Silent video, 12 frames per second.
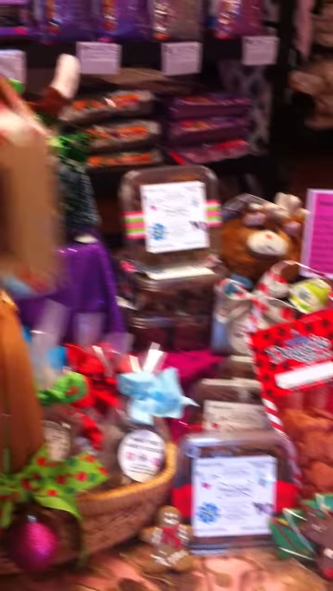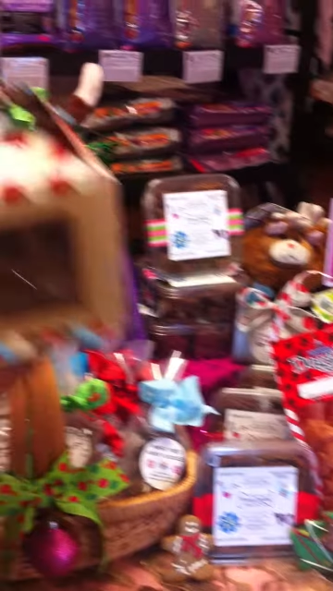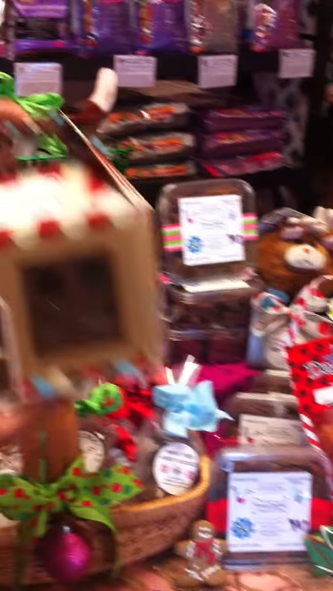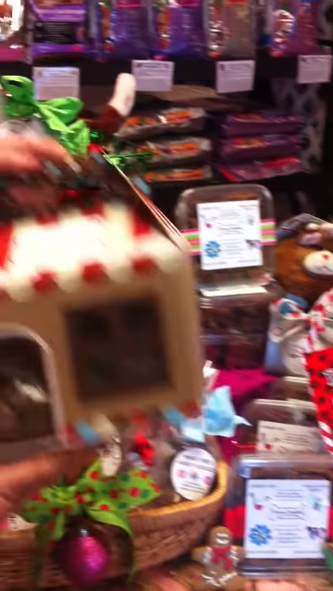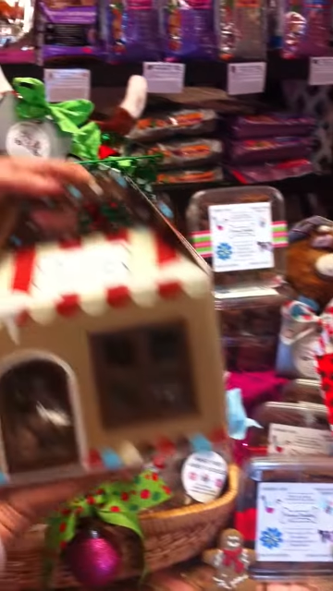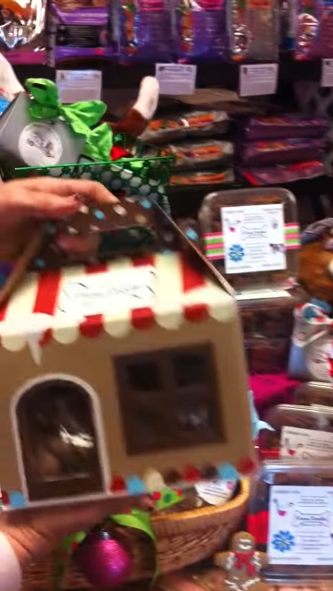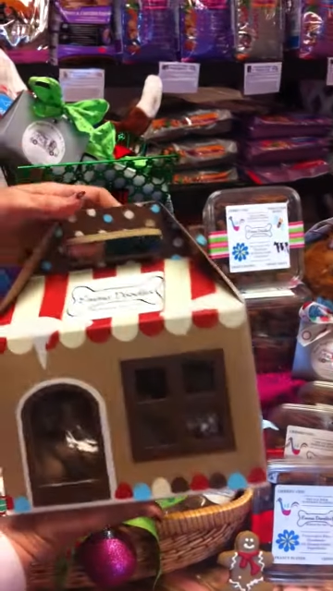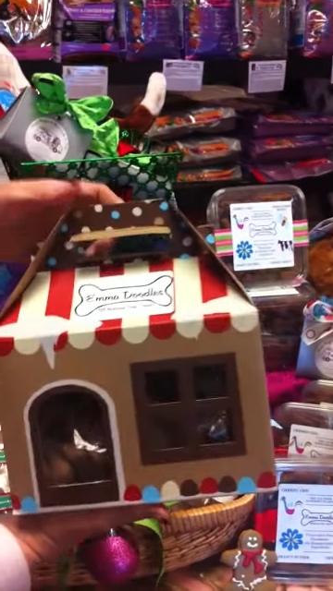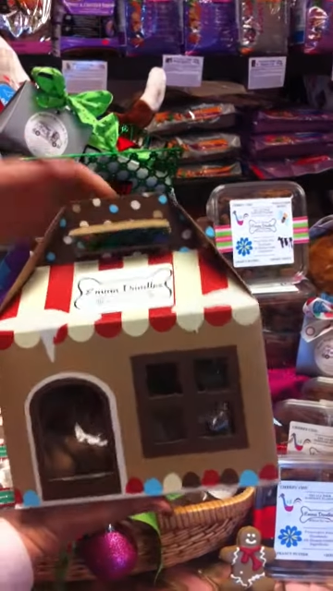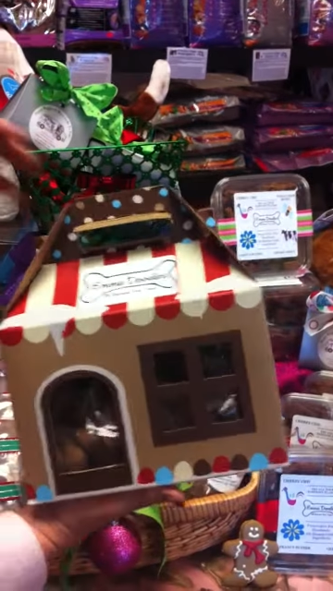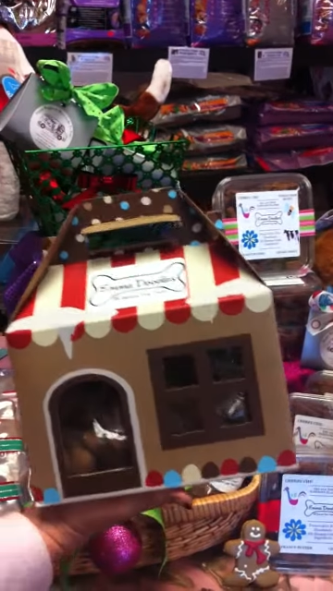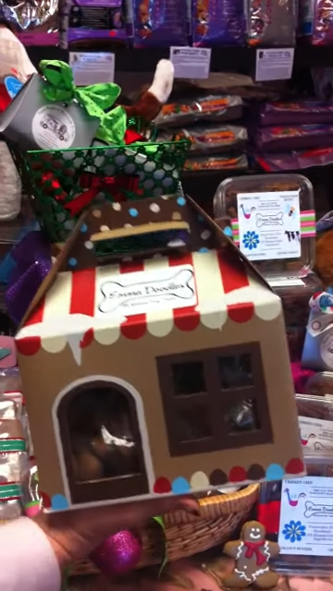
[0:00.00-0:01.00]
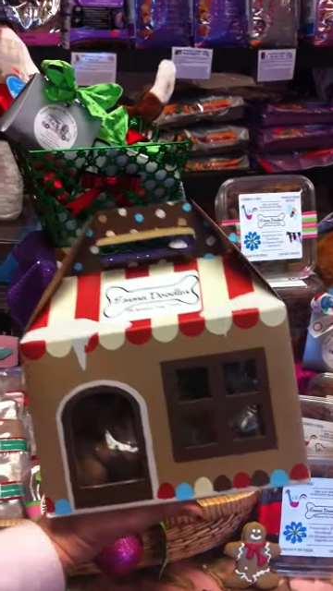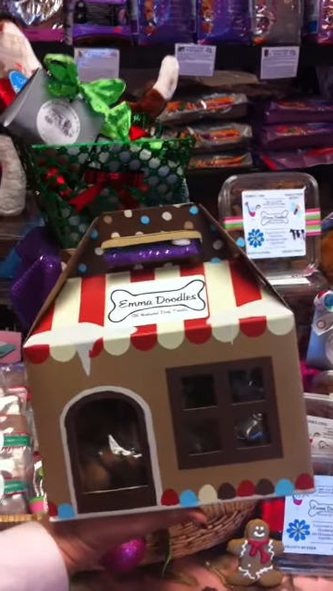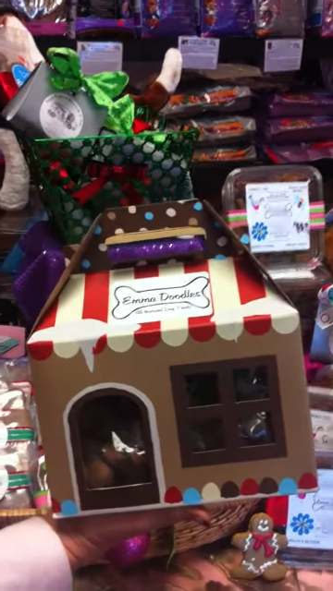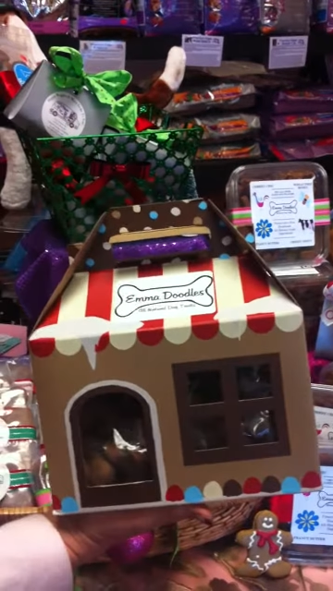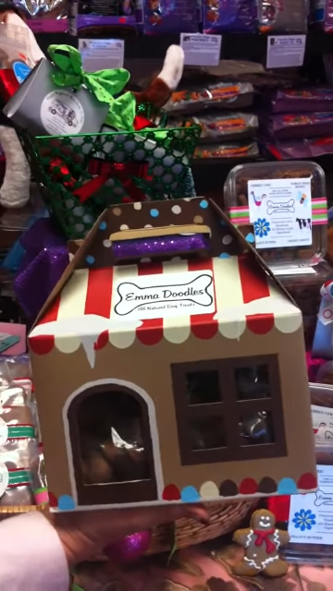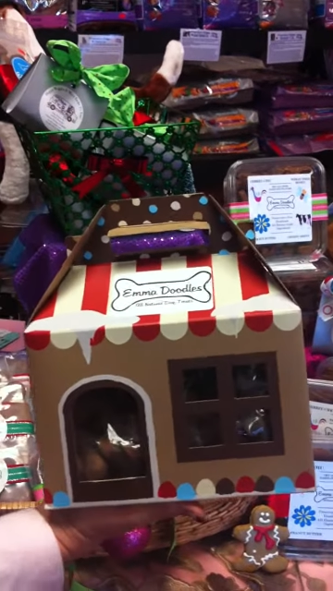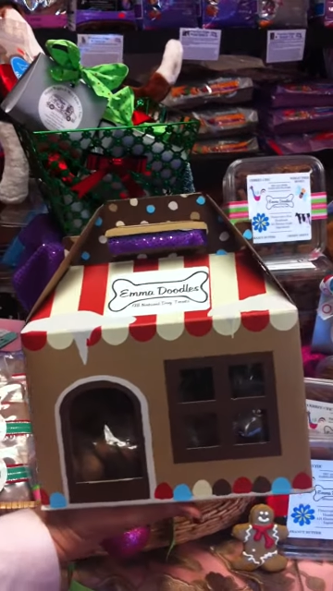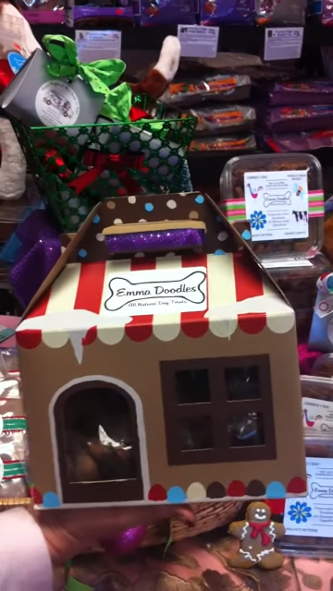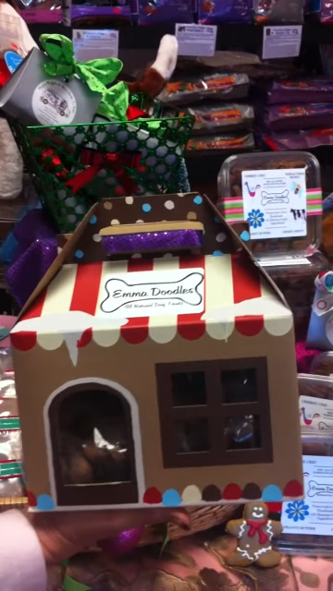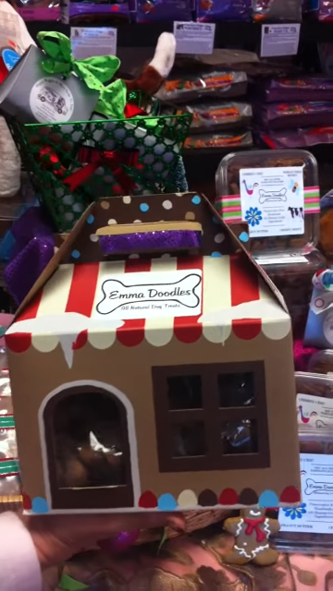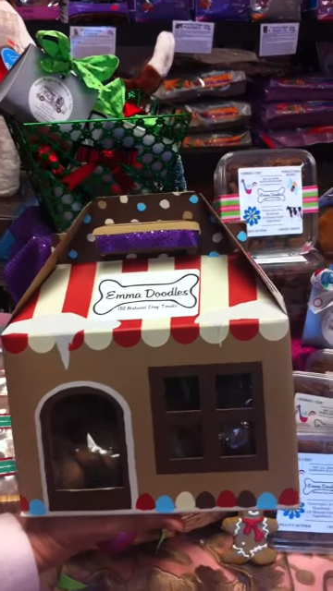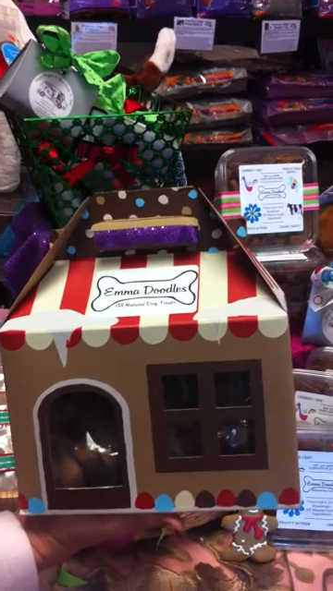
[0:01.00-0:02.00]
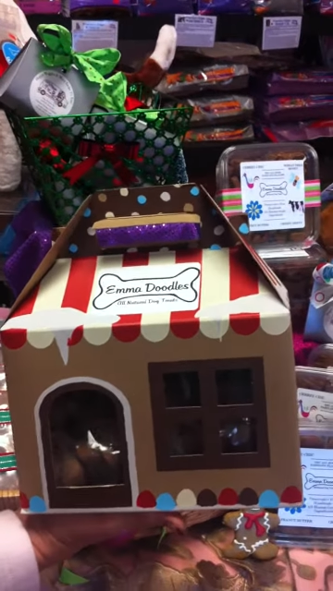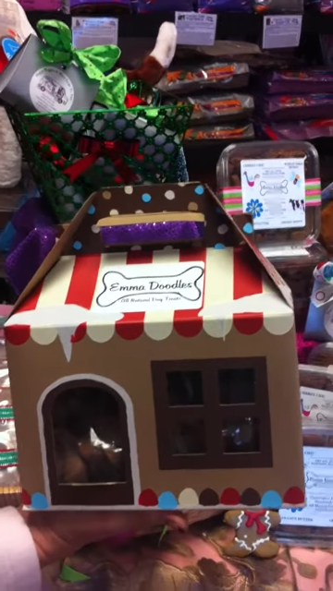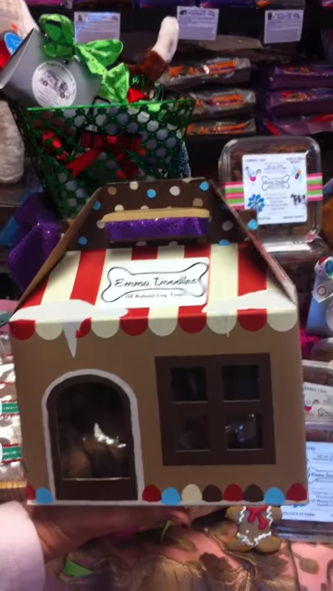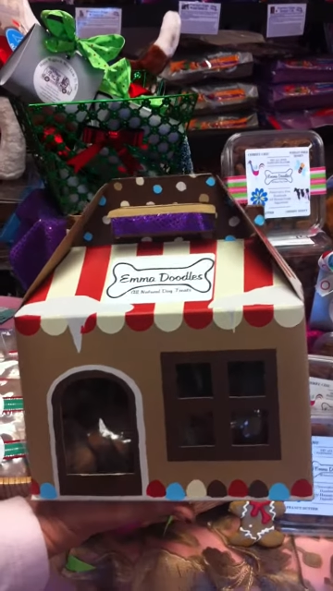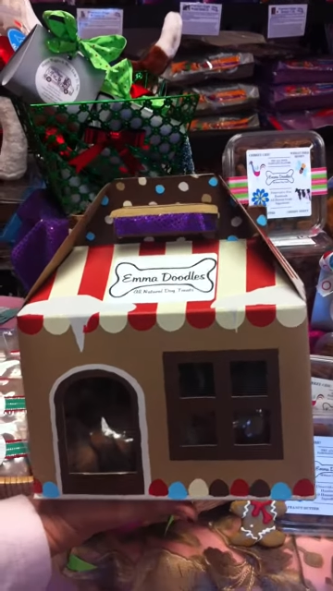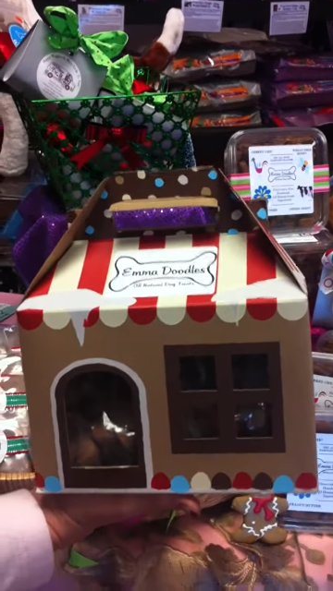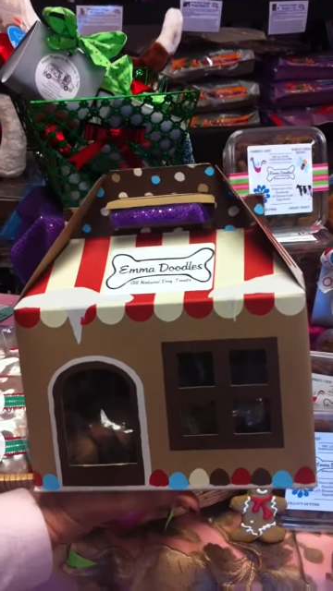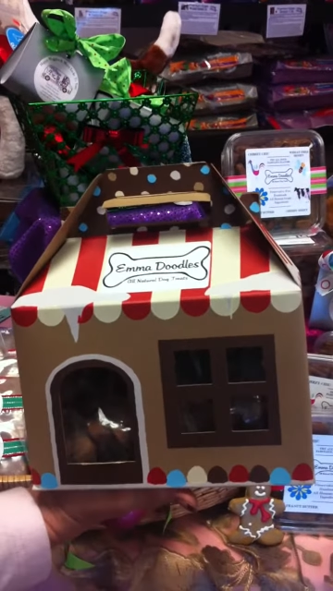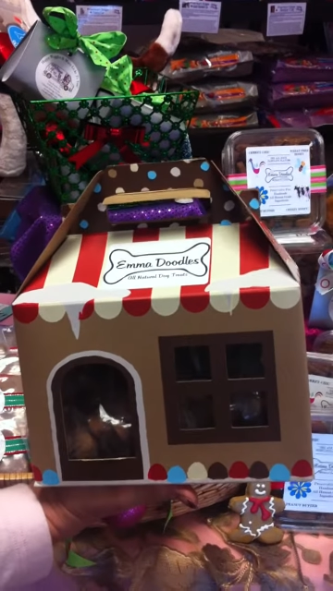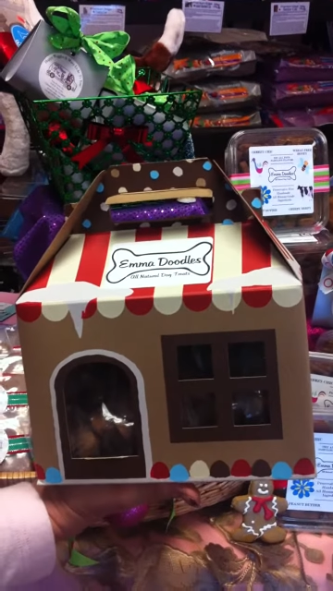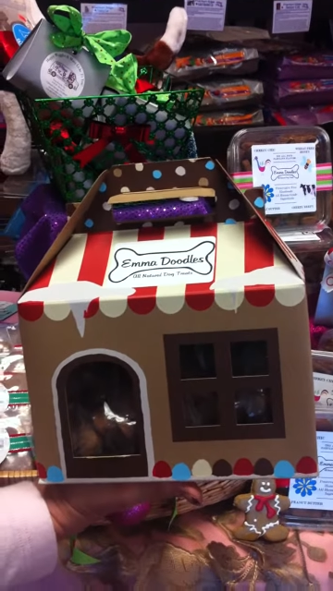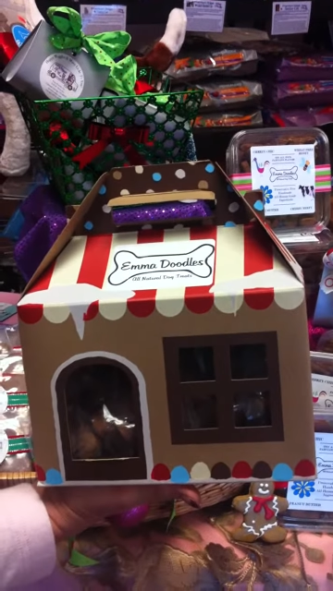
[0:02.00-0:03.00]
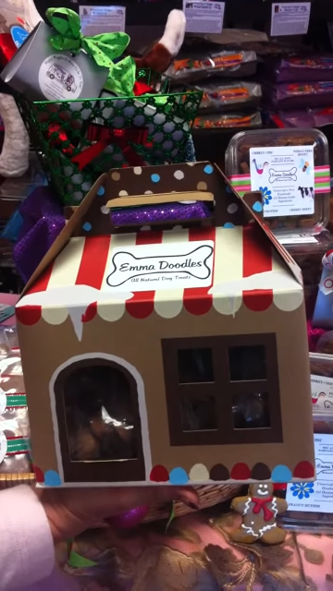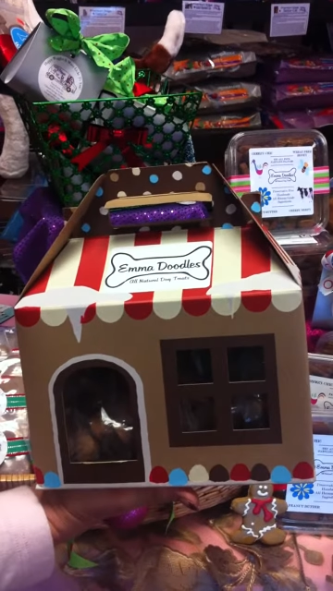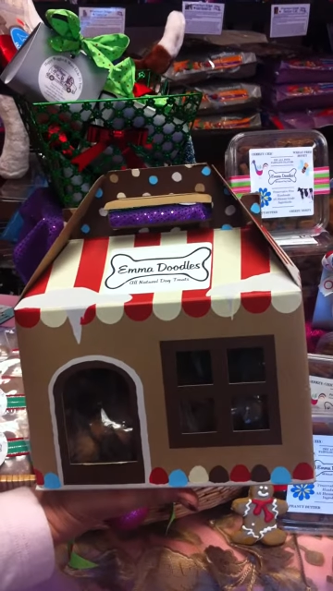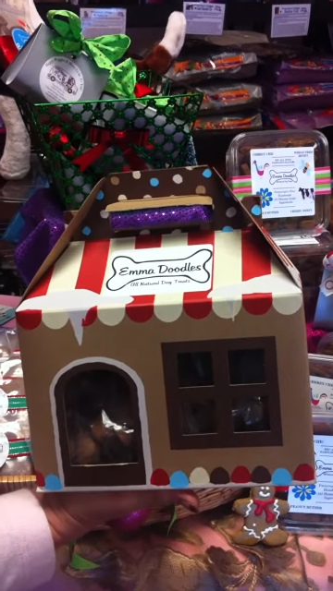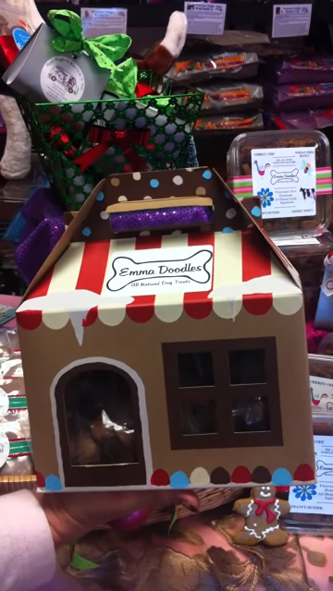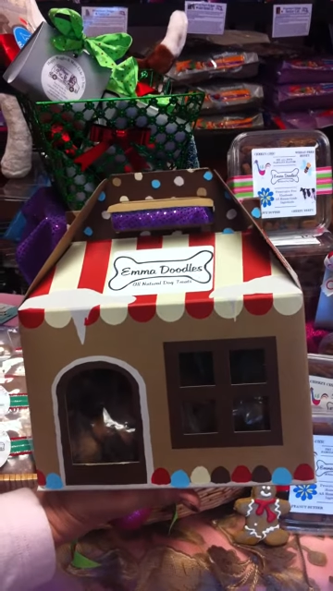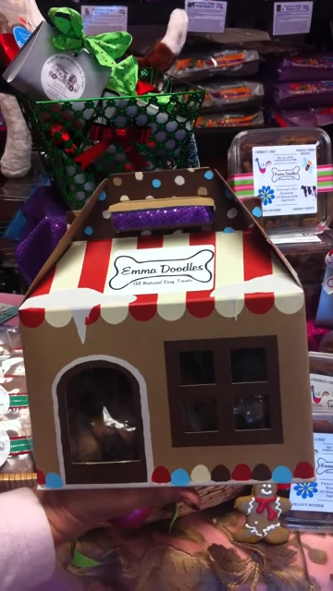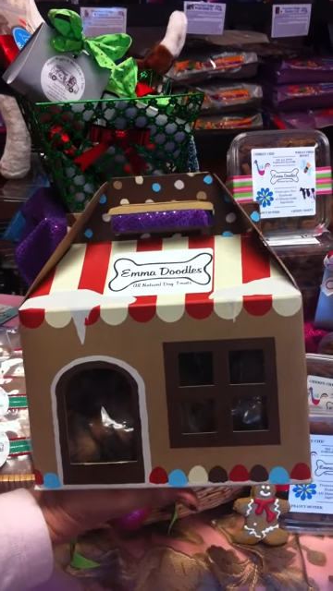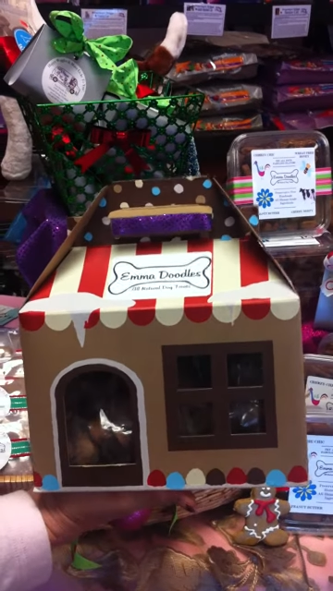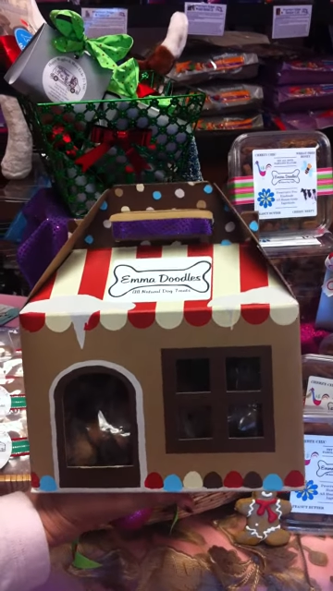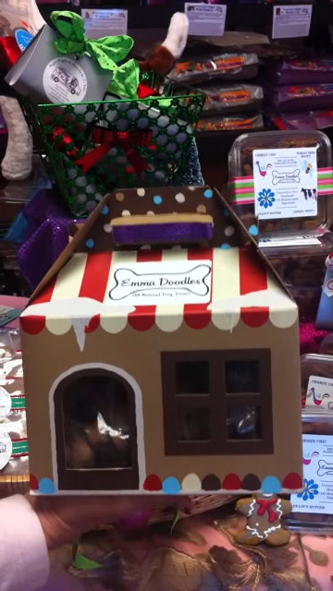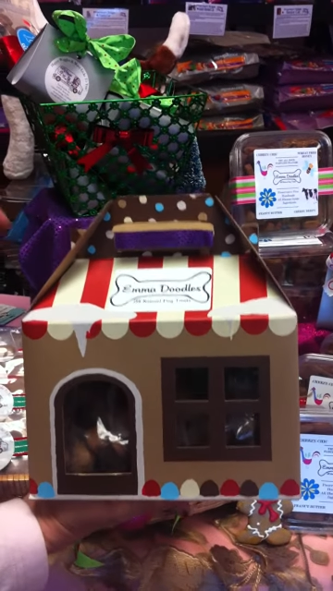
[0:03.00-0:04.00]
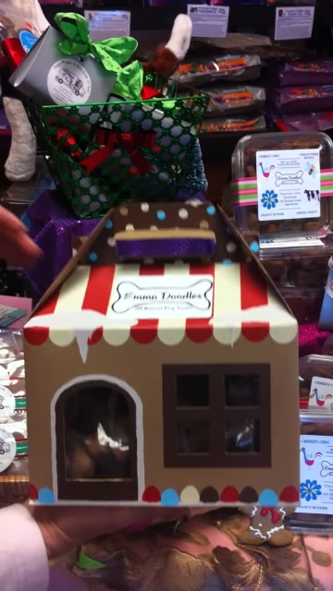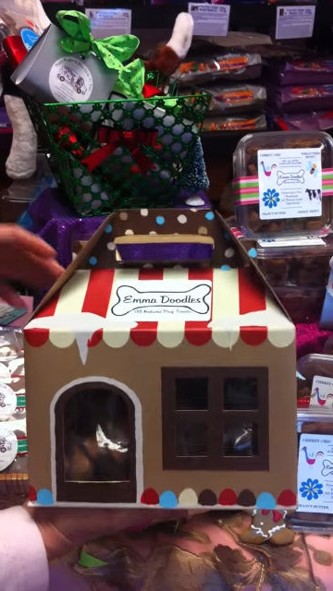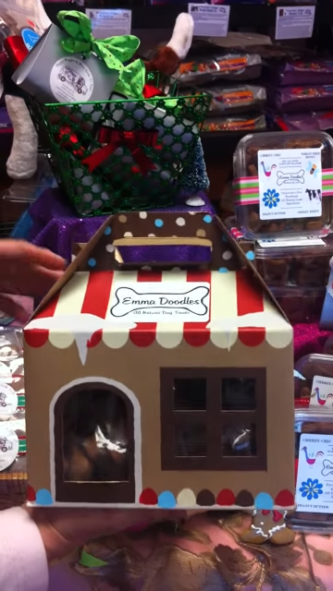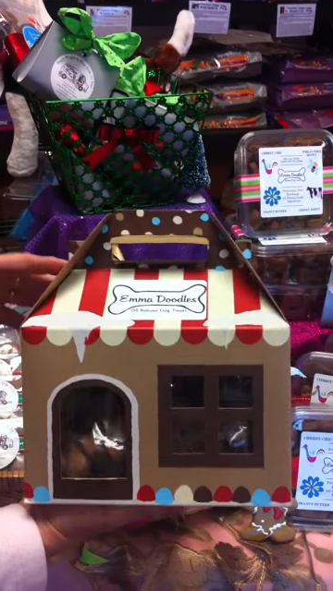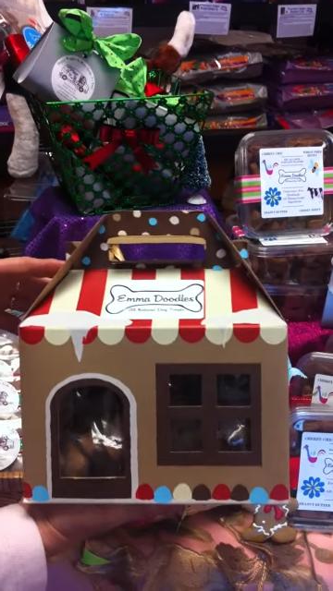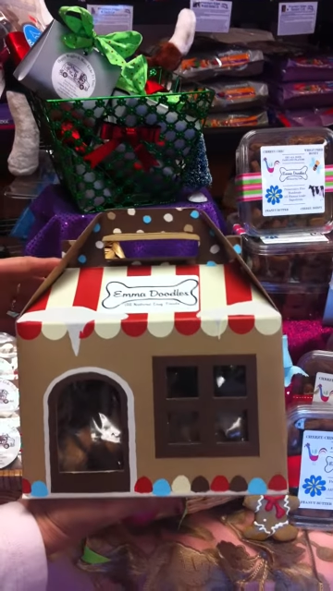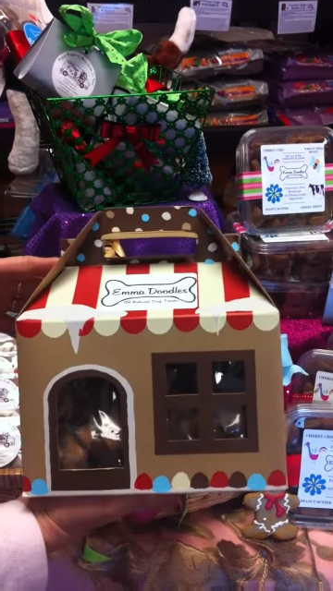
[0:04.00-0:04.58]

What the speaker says: [unreadable: no face in view]